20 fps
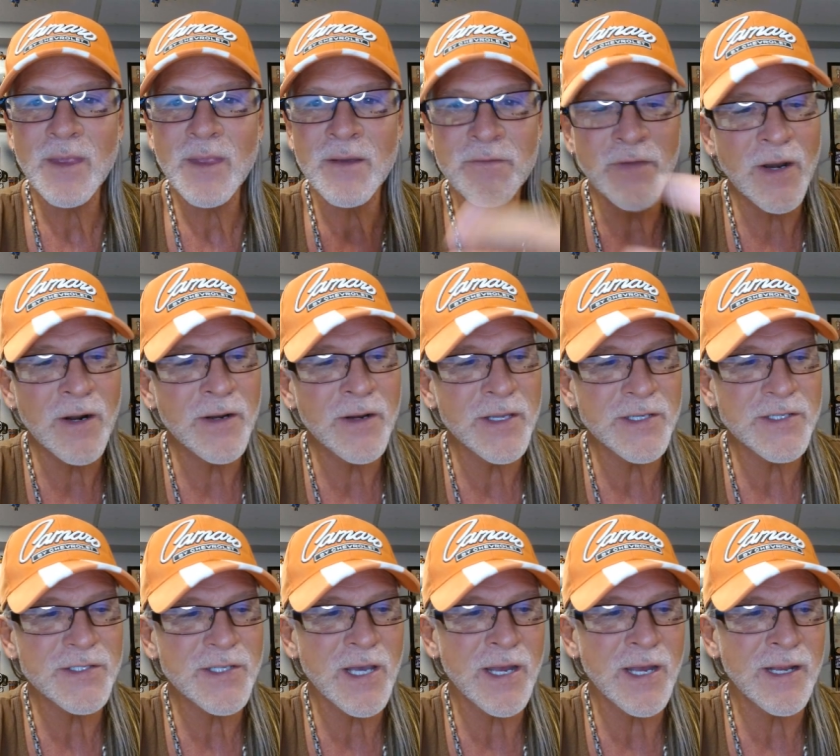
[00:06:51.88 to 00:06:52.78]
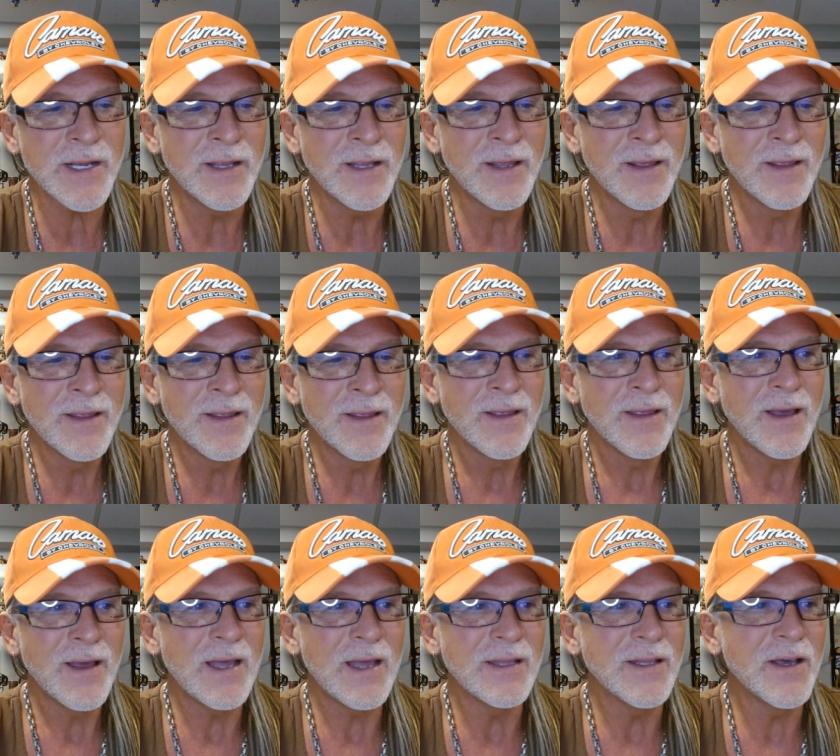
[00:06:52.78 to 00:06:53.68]
Very exciting.
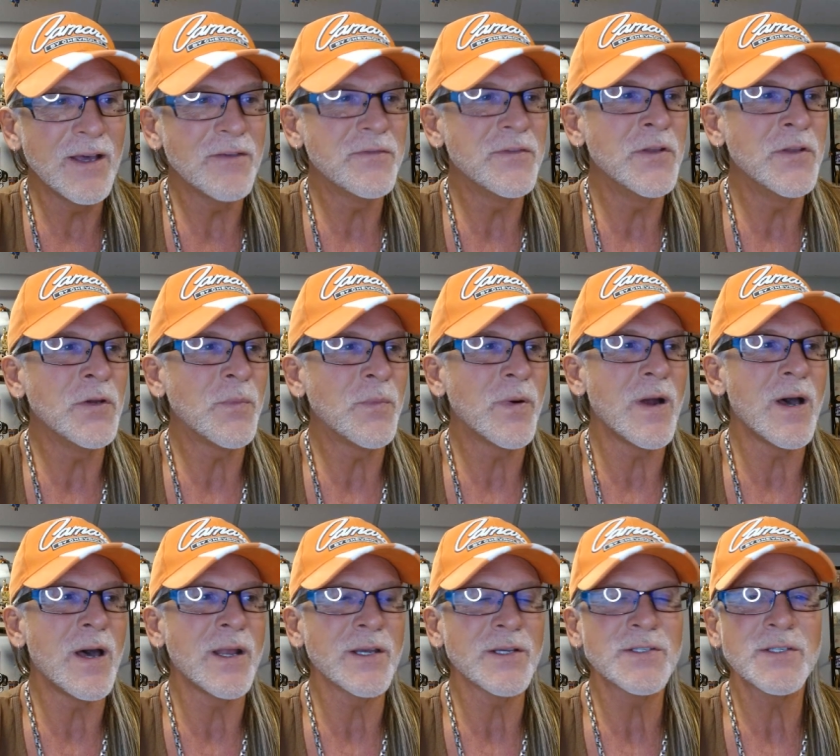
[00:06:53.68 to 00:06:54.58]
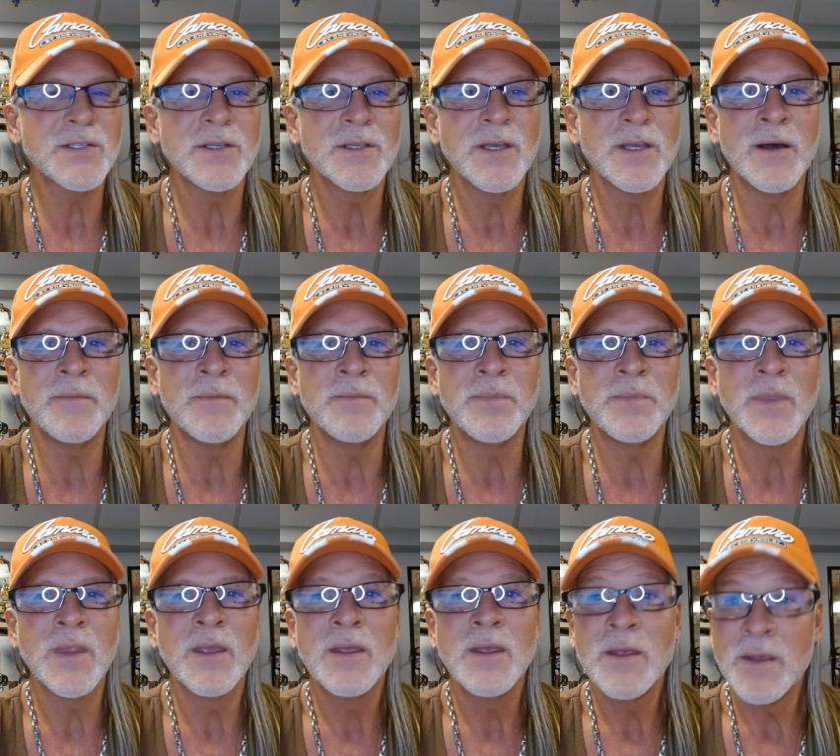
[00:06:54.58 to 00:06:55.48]
I love new products. Um,
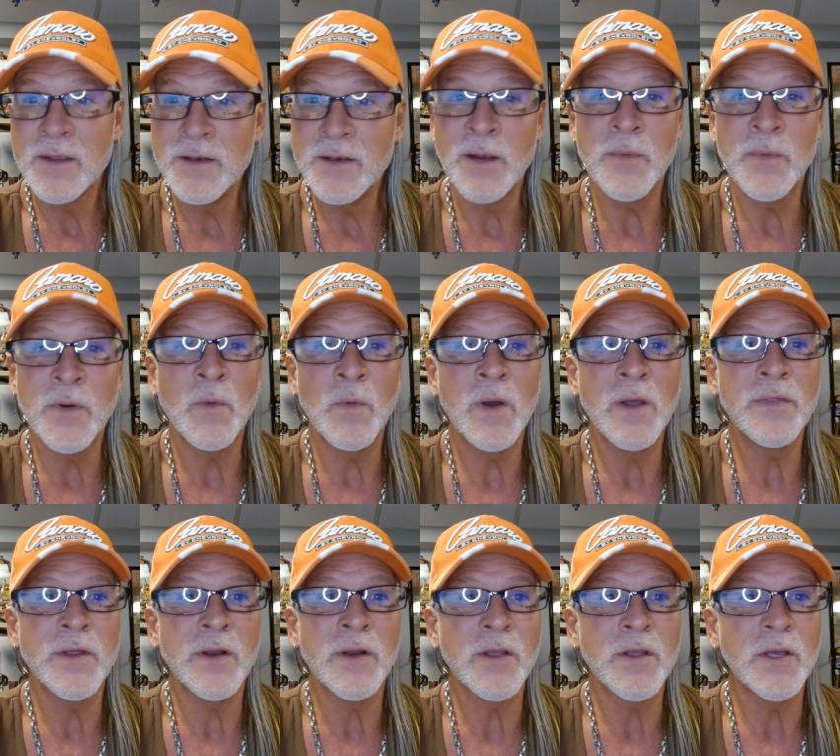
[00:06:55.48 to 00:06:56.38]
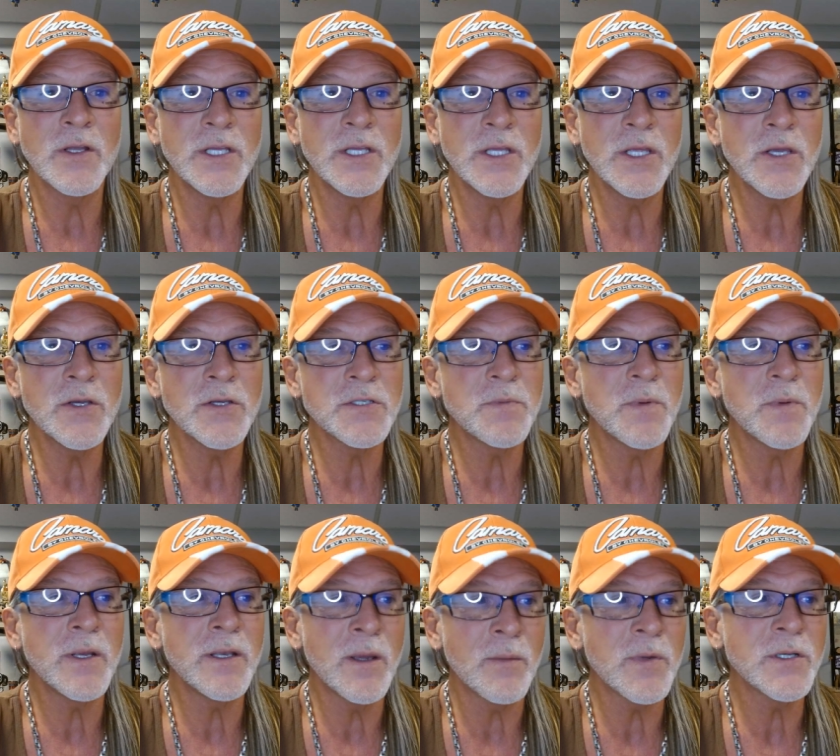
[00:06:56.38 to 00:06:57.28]
number one, they're good to use,
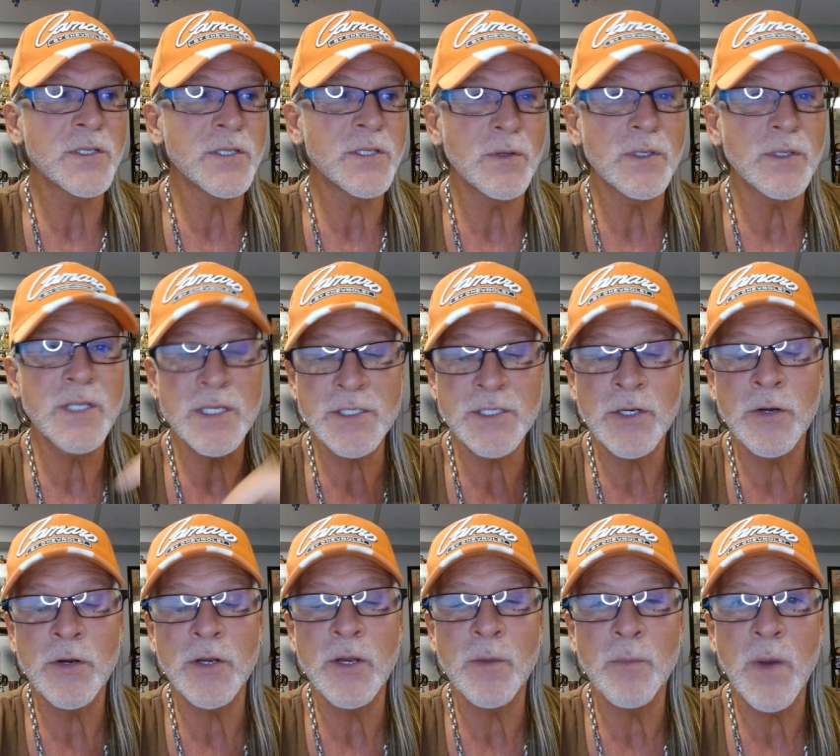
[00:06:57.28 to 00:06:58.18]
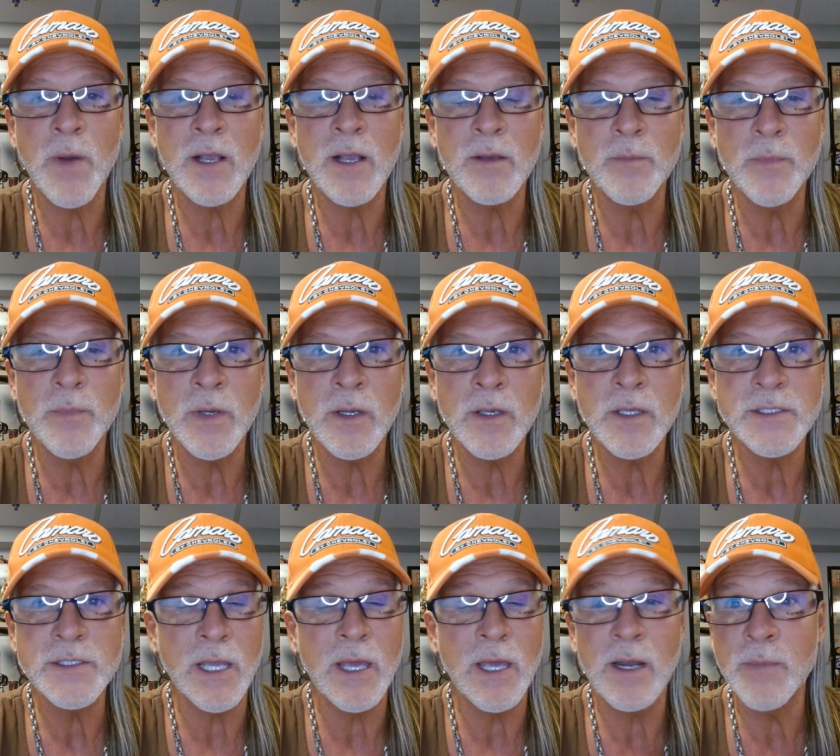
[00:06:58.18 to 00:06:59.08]
but number two, it doesn't hurt your pocketbook.
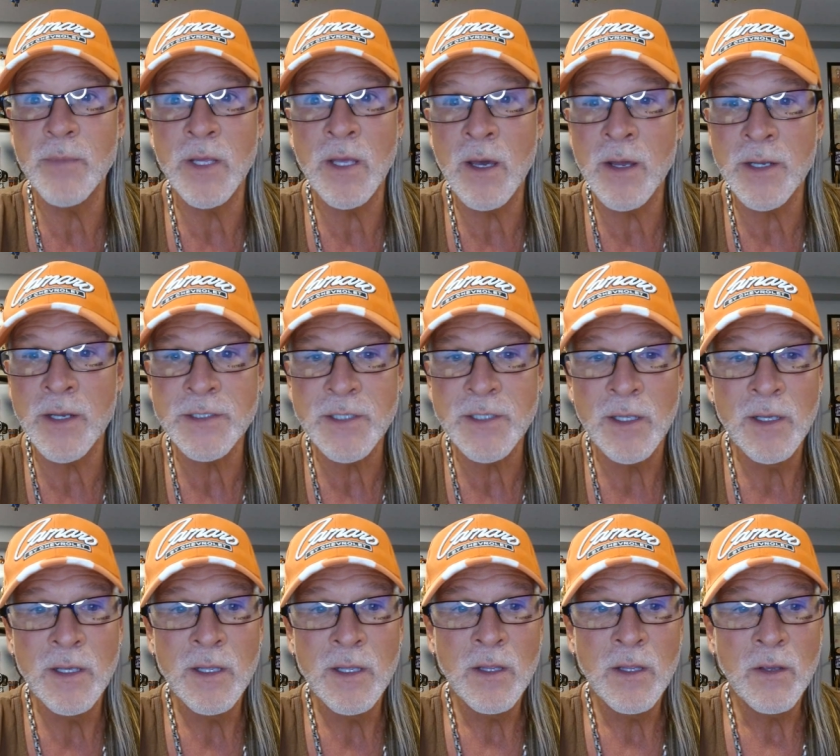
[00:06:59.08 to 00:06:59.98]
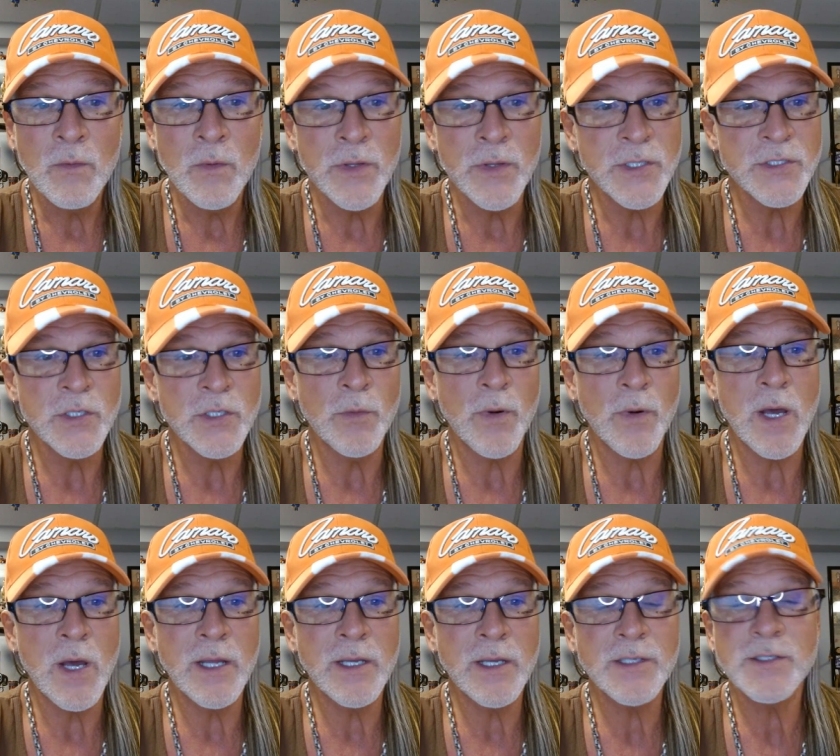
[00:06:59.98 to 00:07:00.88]
Because I got to be honest, when there's new
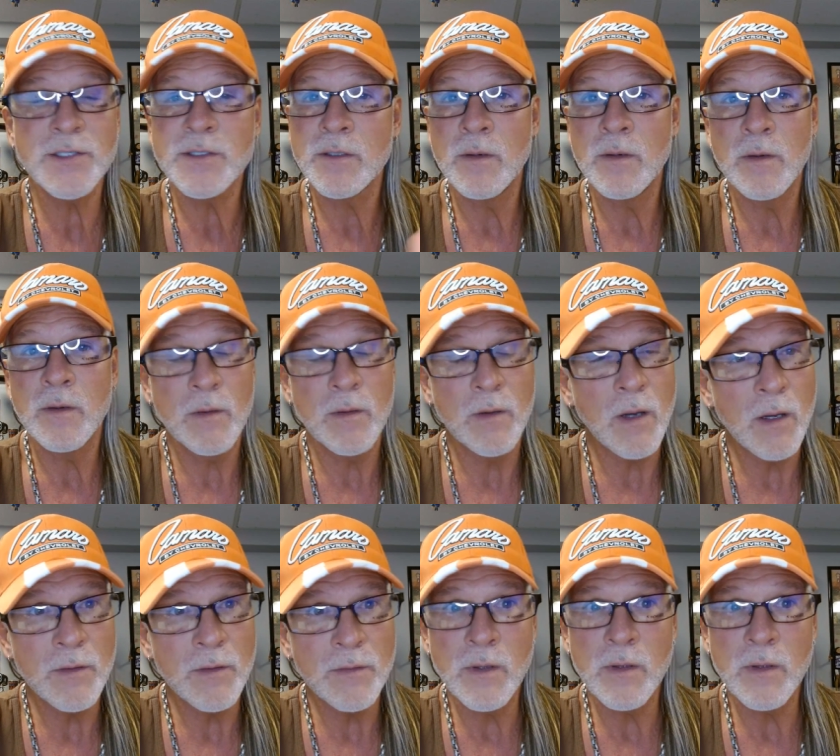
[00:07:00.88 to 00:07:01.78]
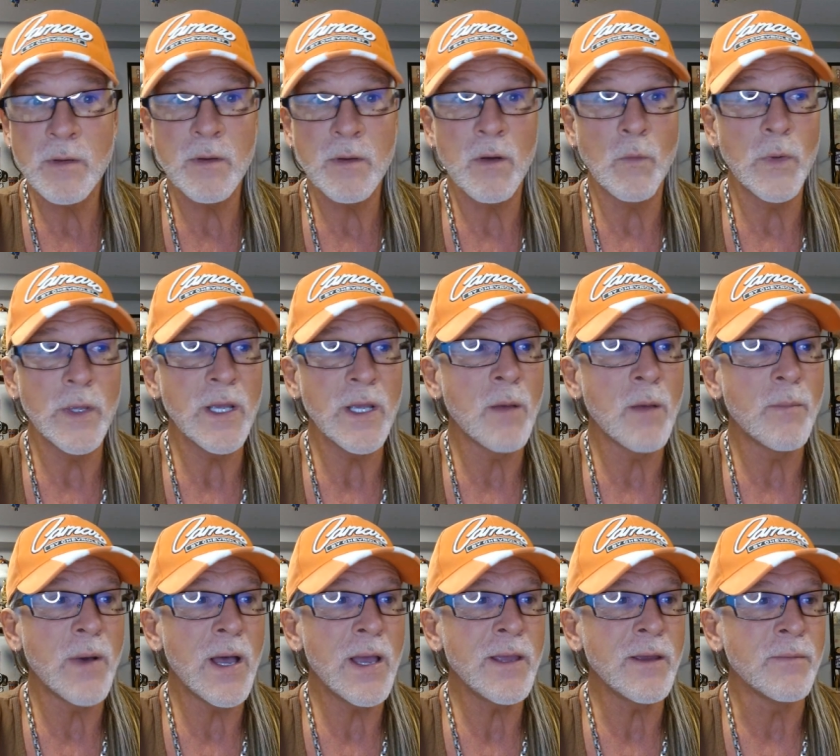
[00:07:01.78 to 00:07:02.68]
products, we all
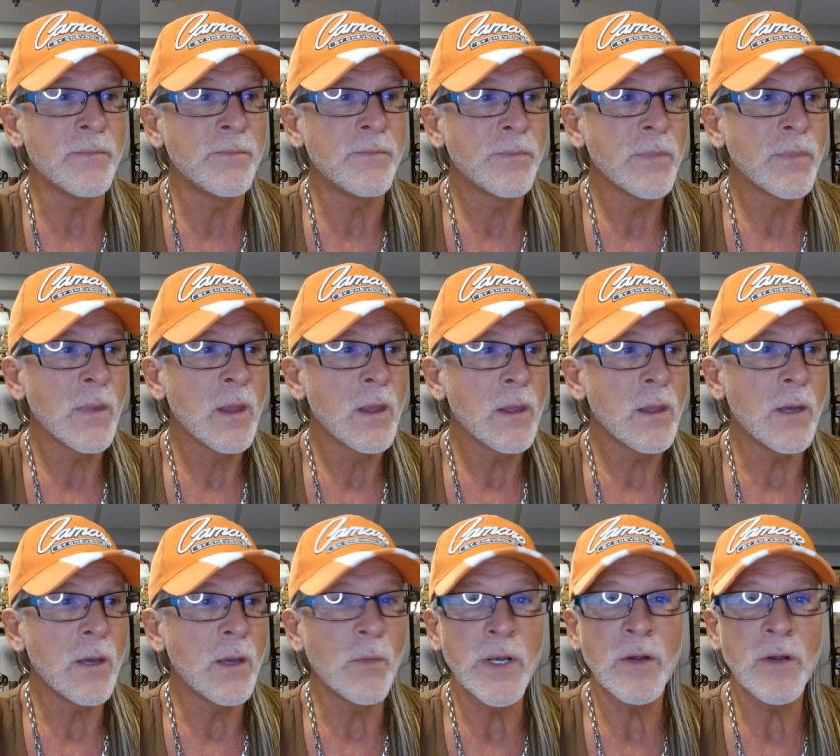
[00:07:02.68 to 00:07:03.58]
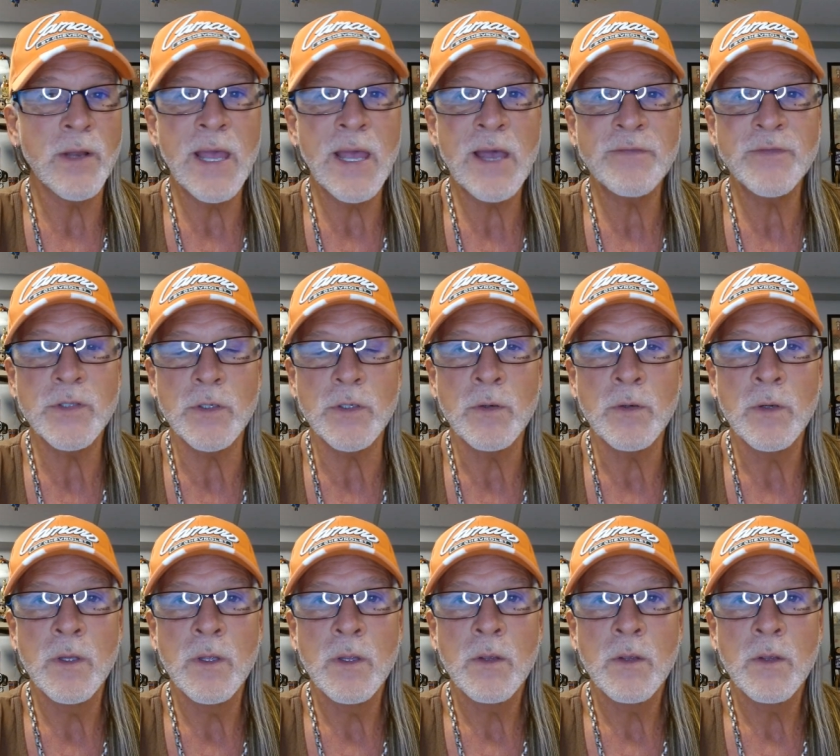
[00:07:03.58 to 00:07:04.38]
buy them and we don't have to.